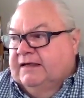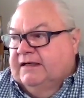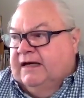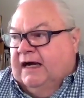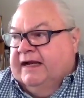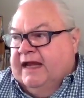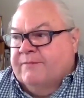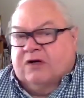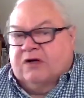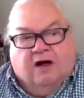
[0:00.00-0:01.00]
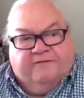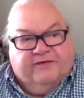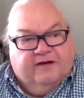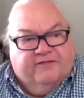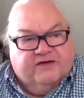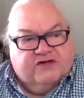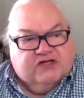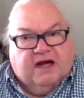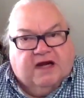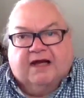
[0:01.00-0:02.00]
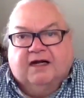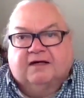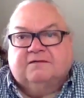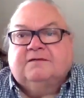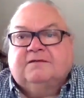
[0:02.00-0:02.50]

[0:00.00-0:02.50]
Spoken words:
I am a coffee aficionado,